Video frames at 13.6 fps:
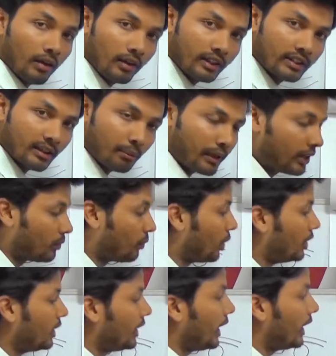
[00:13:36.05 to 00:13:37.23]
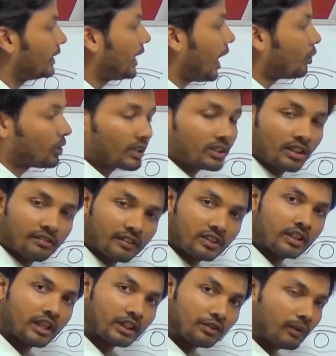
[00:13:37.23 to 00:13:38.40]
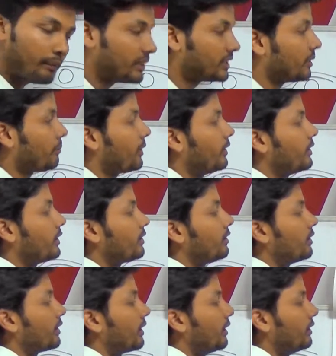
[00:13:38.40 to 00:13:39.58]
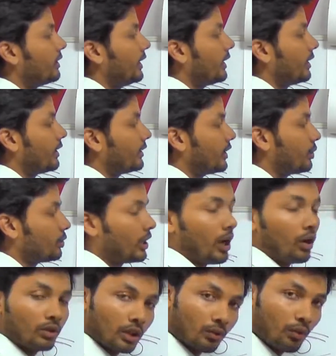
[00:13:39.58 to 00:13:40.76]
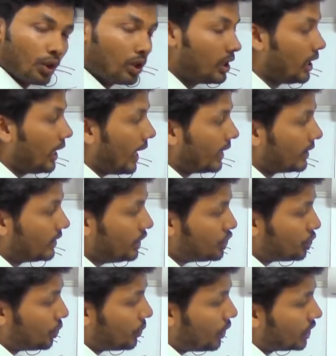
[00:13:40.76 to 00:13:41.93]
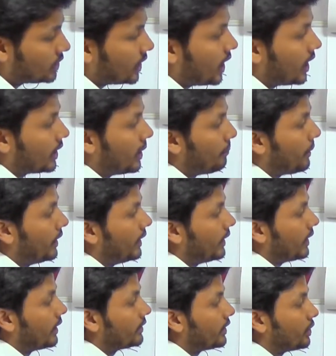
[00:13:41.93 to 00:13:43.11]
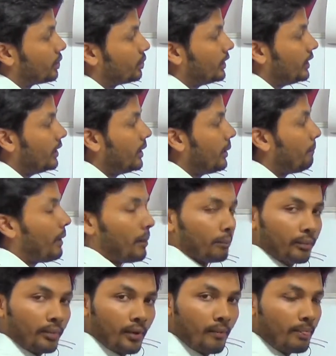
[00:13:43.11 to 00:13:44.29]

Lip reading: a separate wall, and the outer surface ducts will be connected to the outer wall, and these two walls are combinedly connected to the pump.